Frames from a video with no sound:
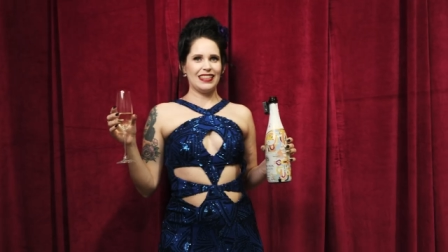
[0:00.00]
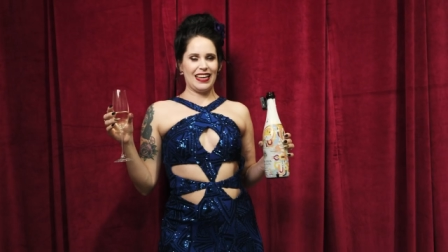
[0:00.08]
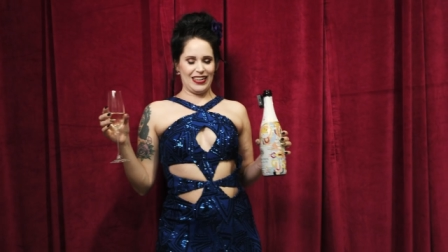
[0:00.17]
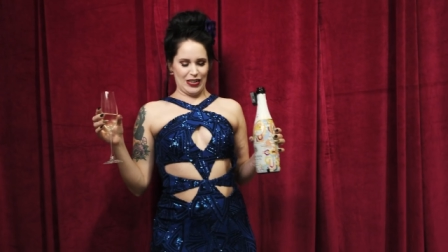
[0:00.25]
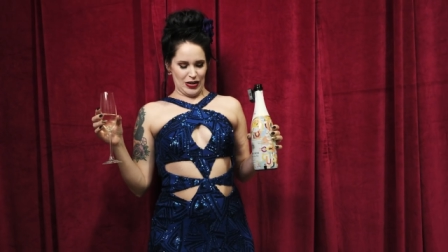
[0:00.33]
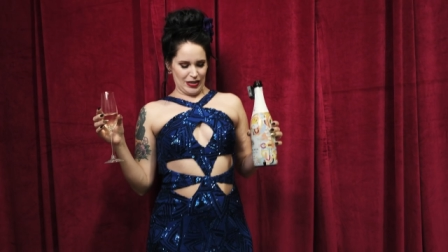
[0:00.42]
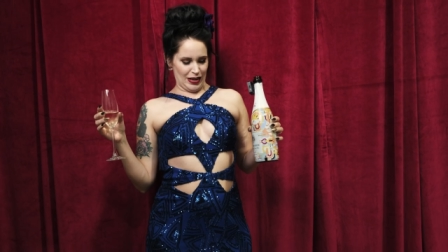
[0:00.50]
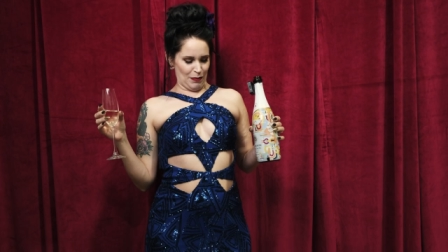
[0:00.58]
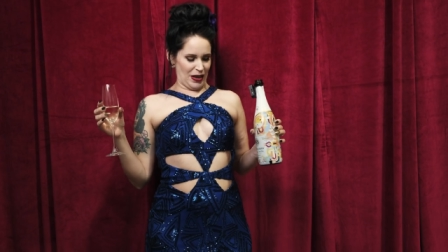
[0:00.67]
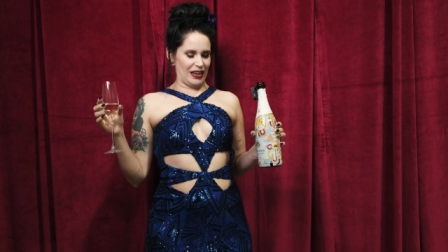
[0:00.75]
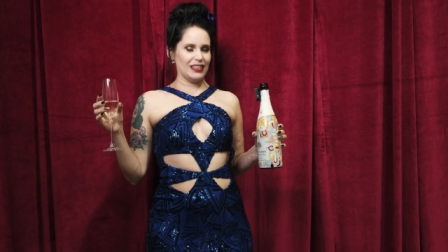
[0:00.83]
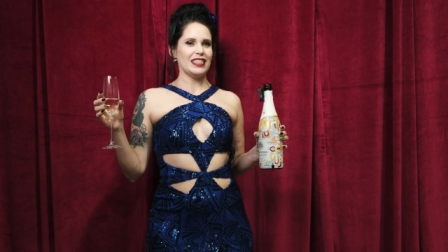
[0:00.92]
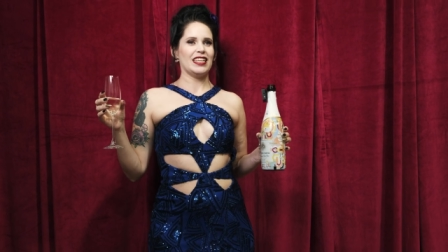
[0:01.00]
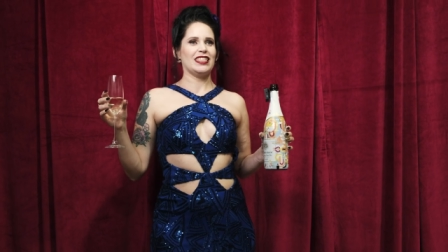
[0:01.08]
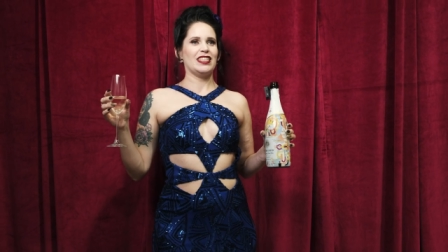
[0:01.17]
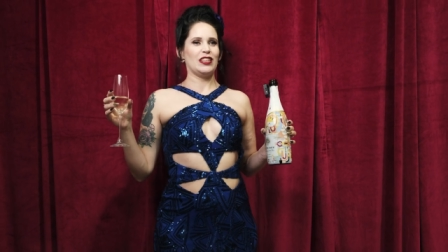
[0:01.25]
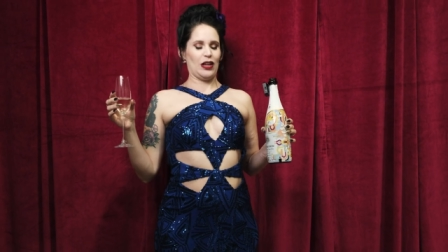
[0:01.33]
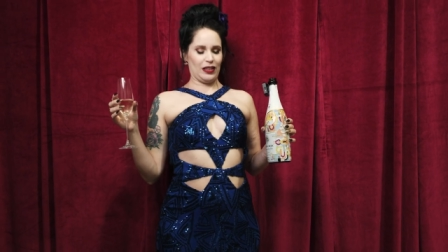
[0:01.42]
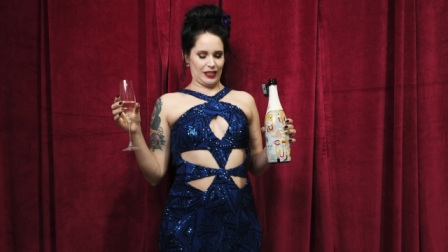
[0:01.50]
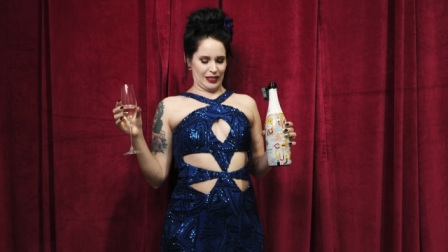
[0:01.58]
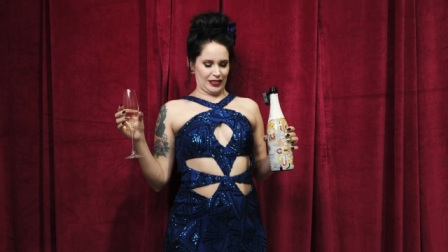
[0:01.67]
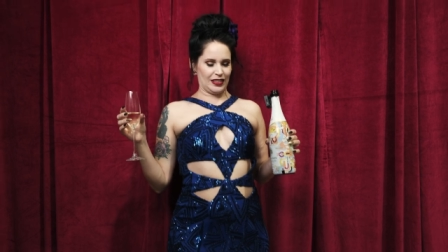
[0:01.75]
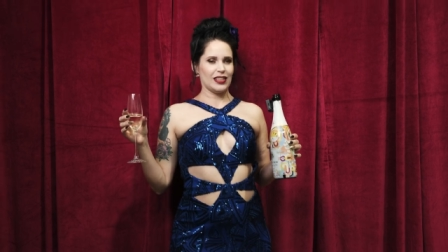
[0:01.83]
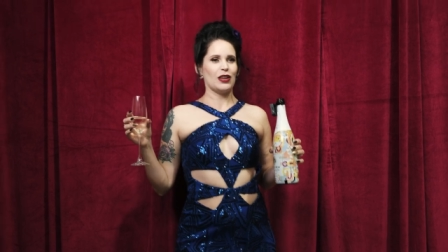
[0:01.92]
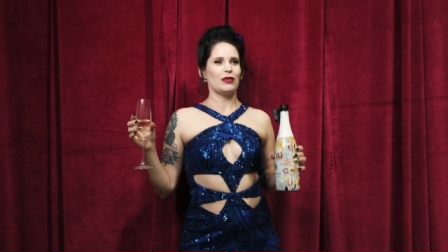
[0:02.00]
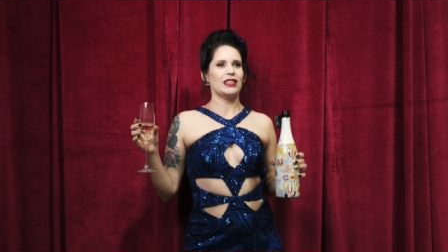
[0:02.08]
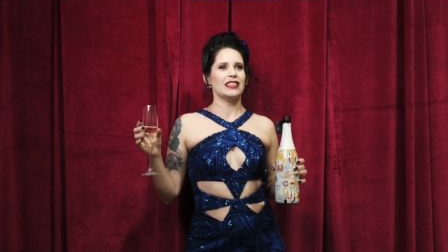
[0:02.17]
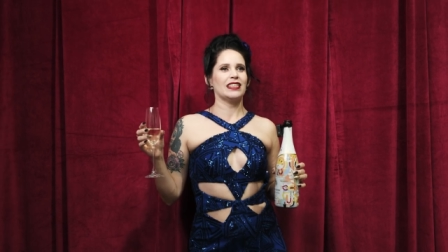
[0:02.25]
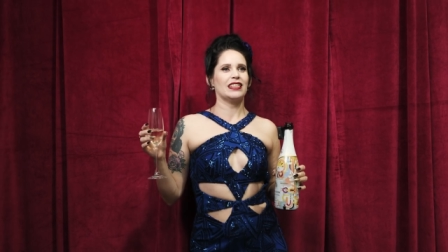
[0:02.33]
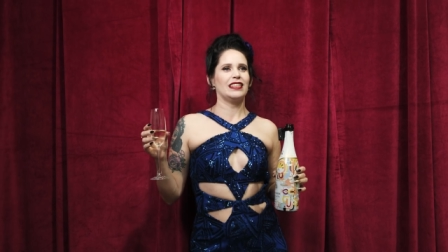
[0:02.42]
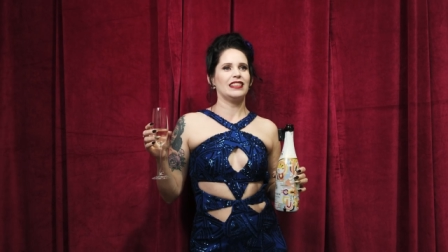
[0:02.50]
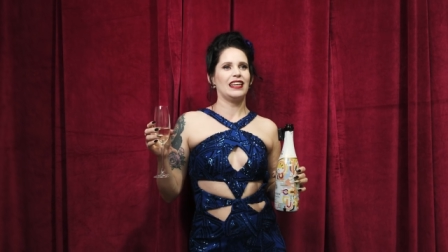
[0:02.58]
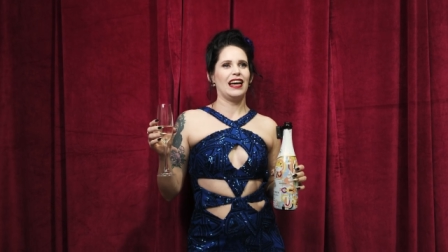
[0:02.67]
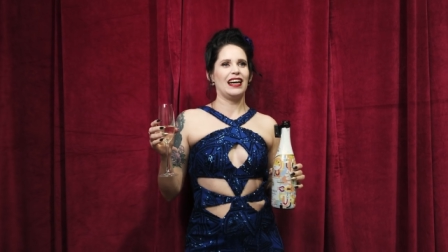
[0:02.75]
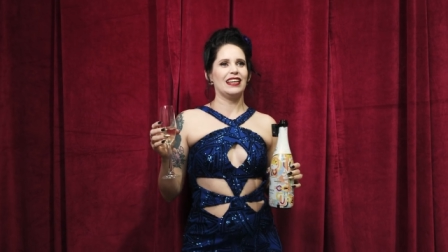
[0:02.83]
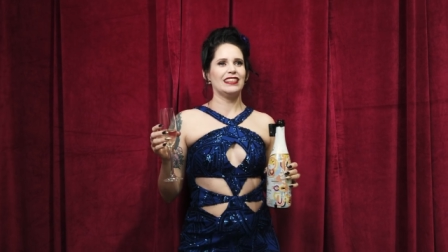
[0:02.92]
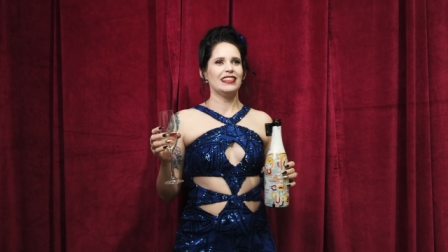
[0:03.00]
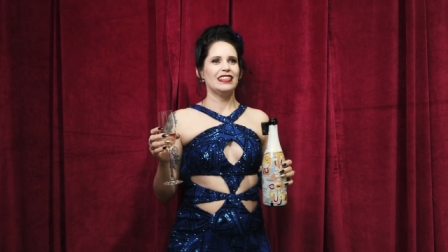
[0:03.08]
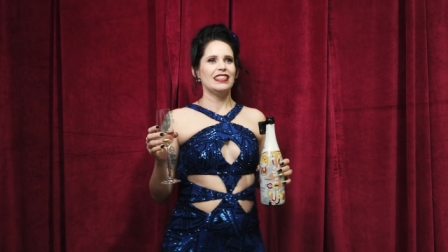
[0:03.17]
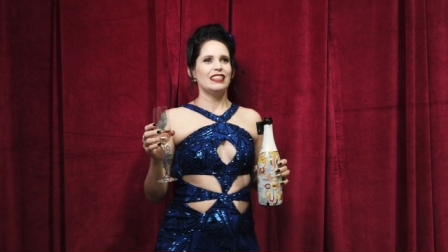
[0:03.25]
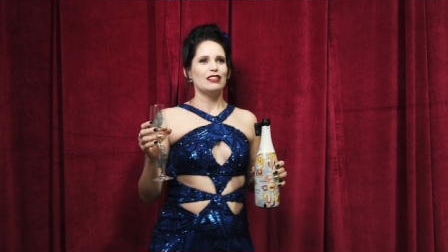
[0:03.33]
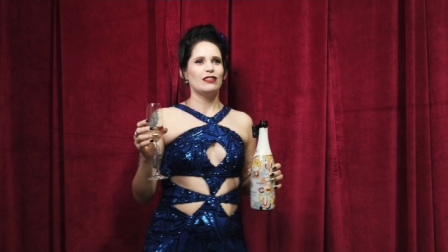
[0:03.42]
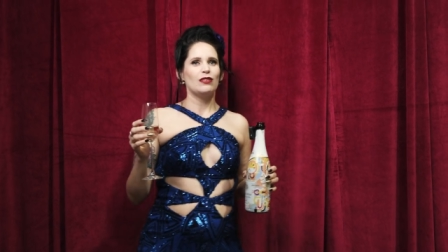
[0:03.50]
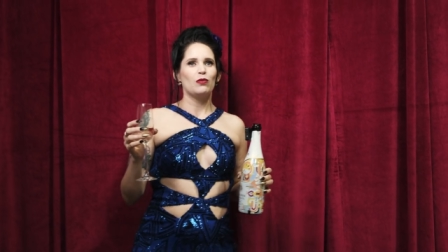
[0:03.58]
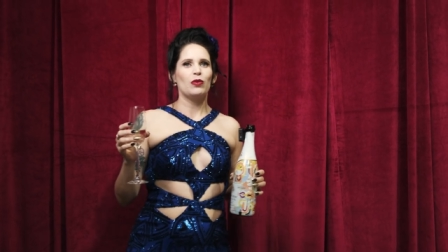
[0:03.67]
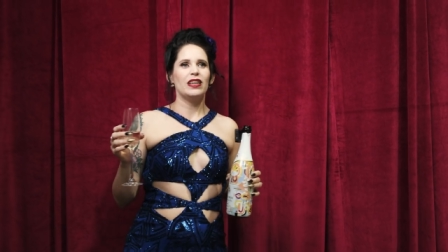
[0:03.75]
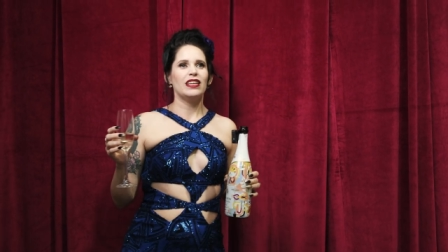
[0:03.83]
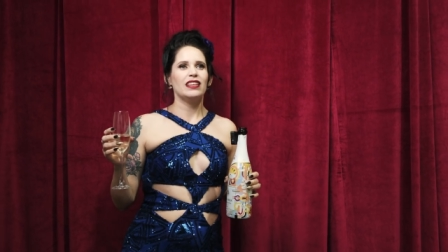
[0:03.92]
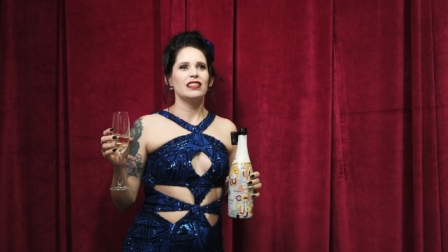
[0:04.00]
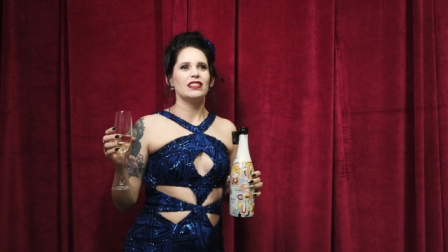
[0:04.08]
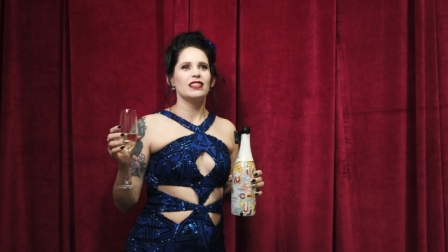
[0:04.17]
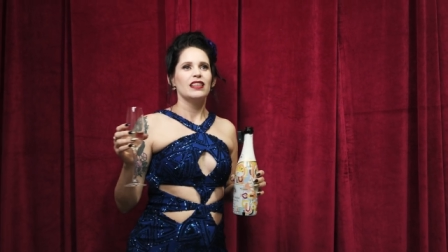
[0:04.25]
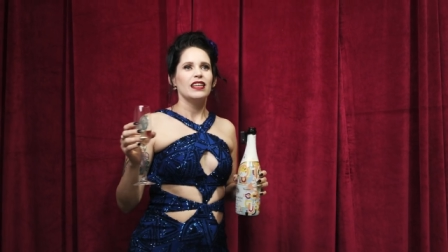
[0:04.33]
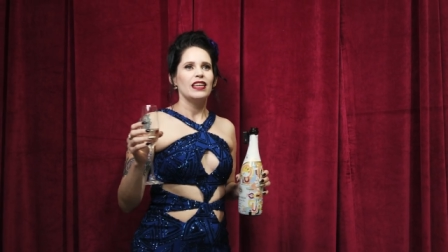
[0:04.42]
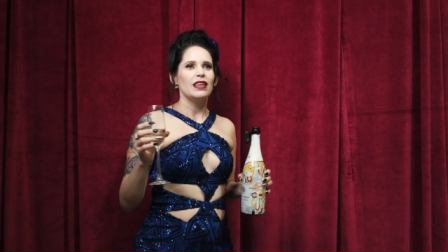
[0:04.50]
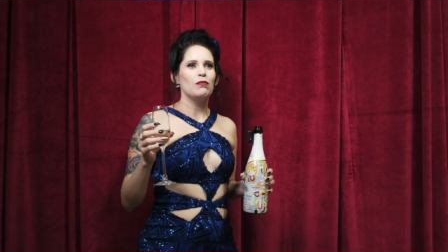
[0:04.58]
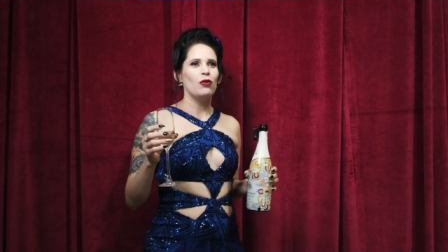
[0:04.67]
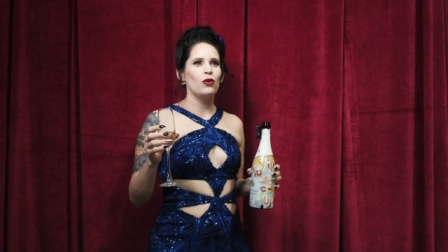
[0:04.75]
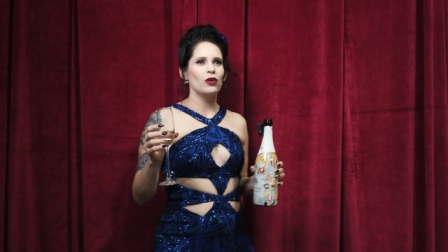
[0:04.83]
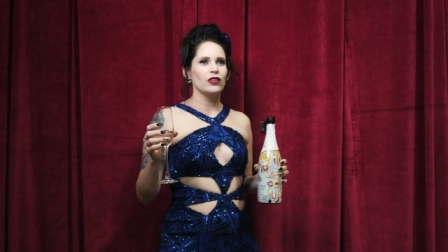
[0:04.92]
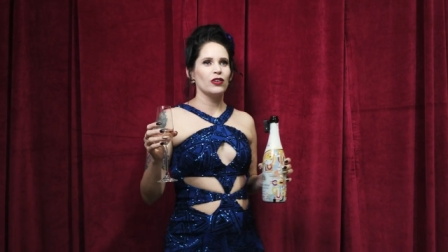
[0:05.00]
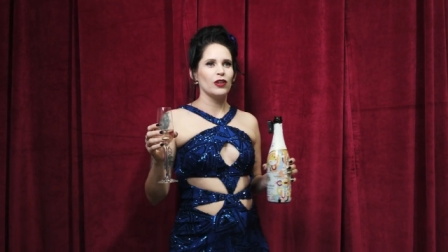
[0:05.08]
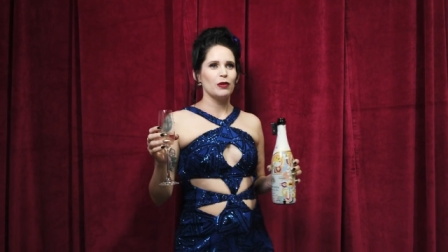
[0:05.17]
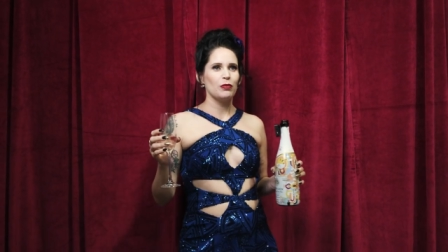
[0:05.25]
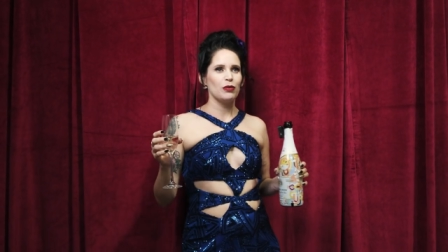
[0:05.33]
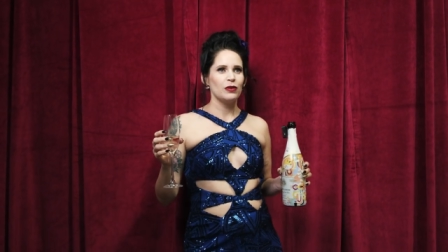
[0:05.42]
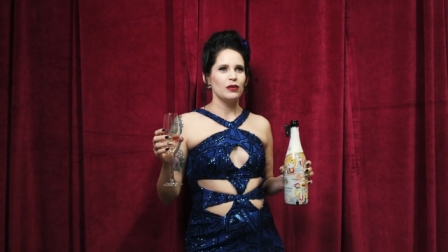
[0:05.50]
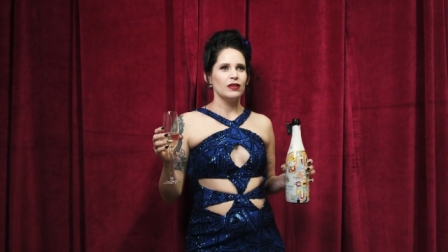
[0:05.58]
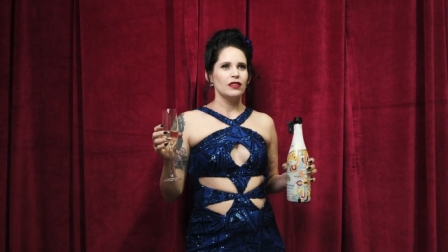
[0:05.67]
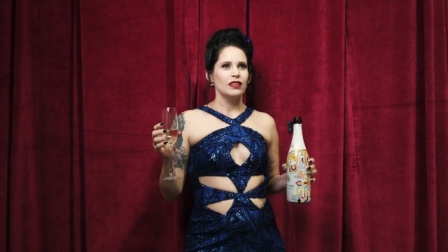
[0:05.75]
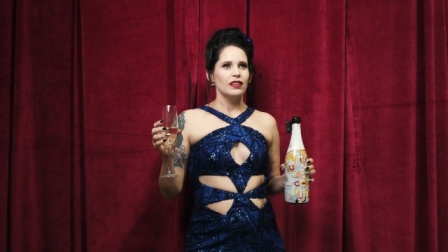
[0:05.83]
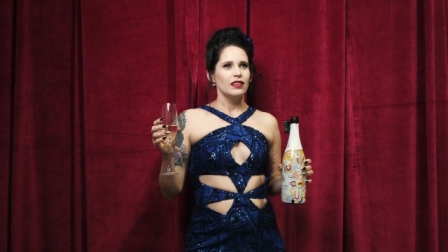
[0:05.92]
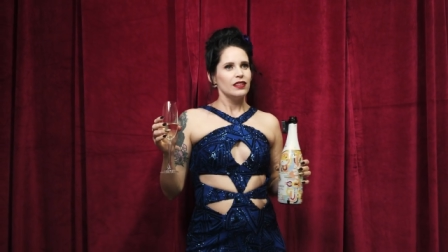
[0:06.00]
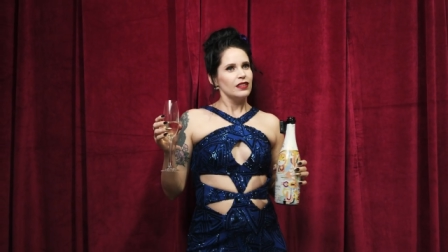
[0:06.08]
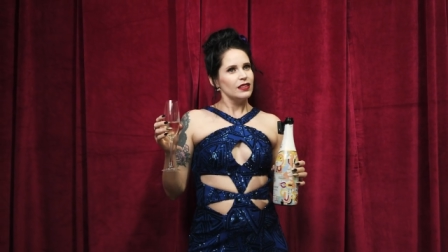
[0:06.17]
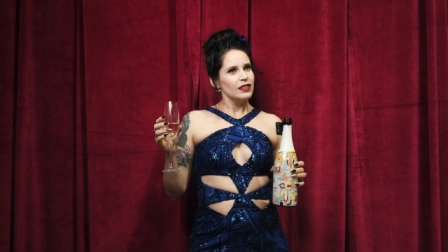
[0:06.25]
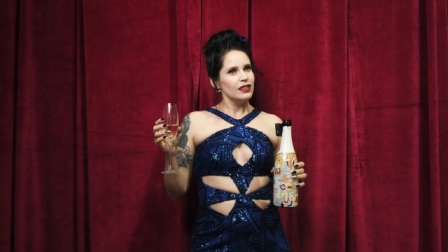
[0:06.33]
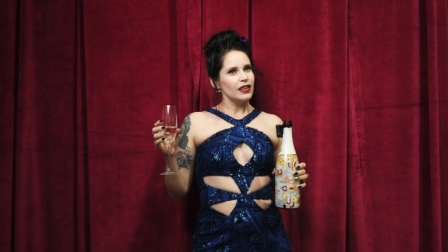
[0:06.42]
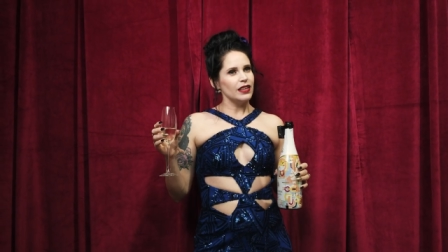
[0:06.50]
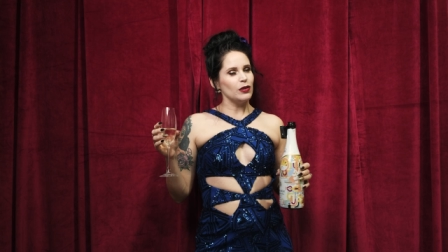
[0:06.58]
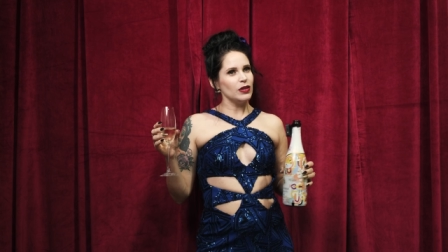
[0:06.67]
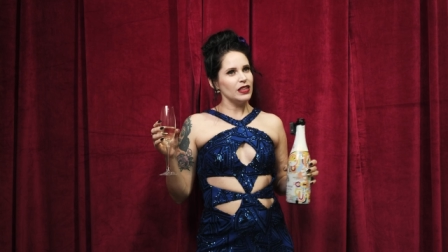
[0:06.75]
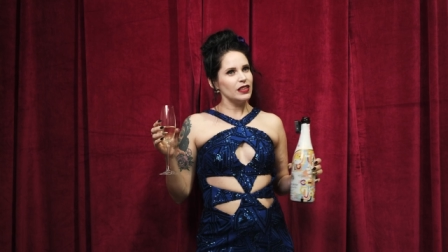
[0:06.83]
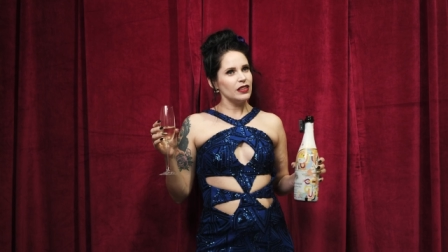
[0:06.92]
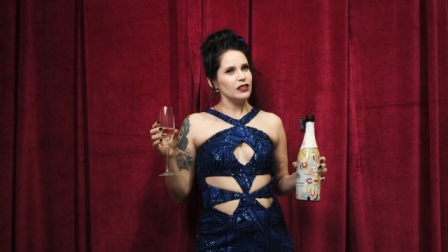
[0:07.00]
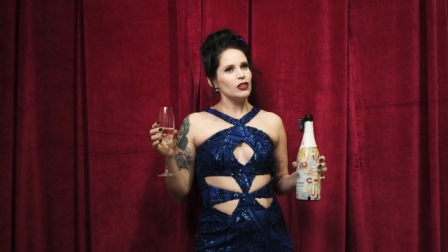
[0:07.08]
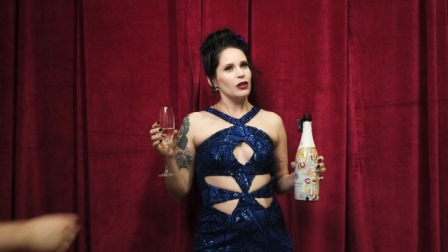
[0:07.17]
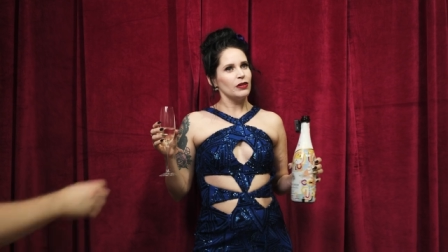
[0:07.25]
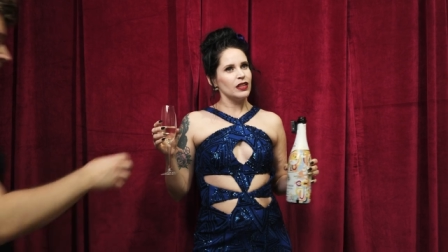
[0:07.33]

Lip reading: don't know, I paid $60 in Chloe's little weird import group. Are you in the Chloe